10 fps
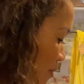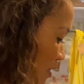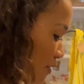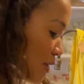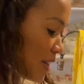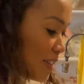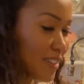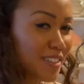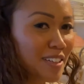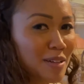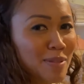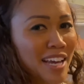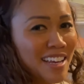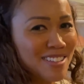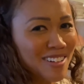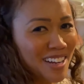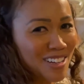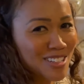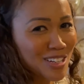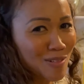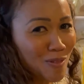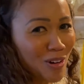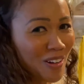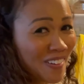I'm here for it. My hands aren't ashy anymore.